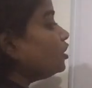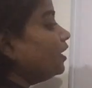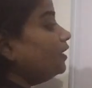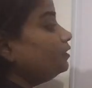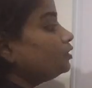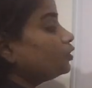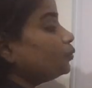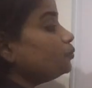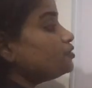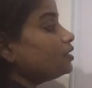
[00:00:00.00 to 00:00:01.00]
child
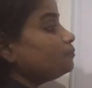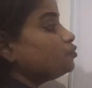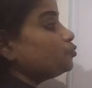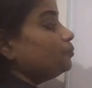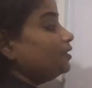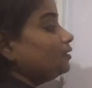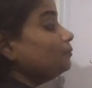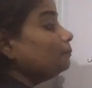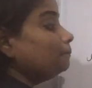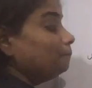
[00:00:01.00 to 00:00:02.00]
grows up to be
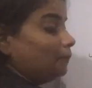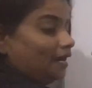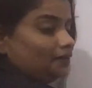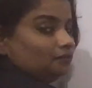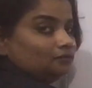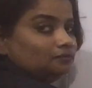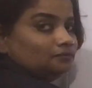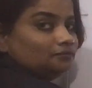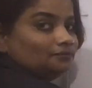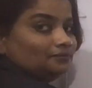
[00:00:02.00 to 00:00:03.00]
a man.
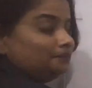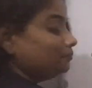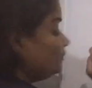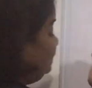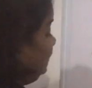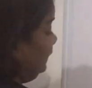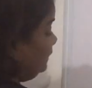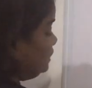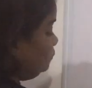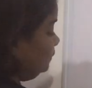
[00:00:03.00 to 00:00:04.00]
The
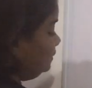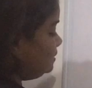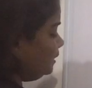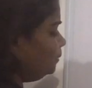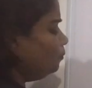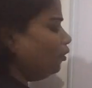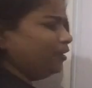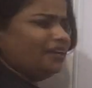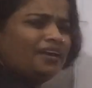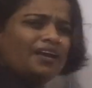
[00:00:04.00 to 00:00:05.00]
next one is a
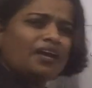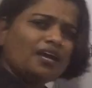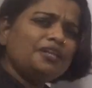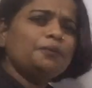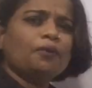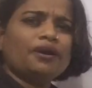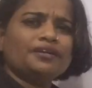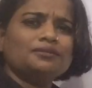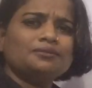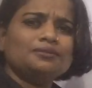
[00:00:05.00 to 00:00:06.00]
boy, any
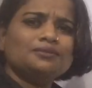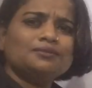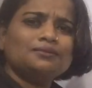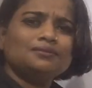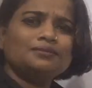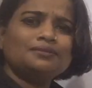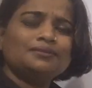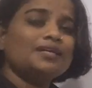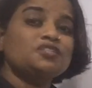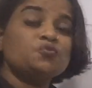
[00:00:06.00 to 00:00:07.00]
boy.
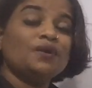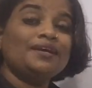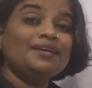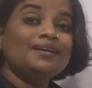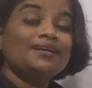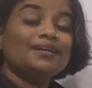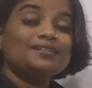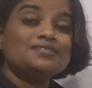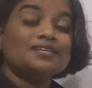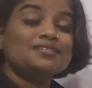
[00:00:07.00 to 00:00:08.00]
That's why
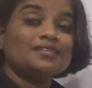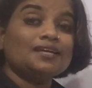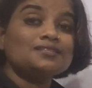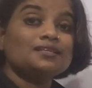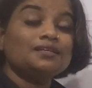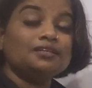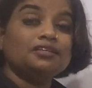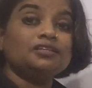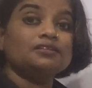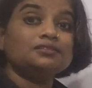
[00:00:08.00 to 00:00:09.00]
it says that
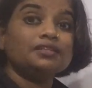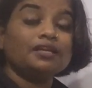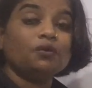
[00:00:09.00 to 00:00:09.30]
here the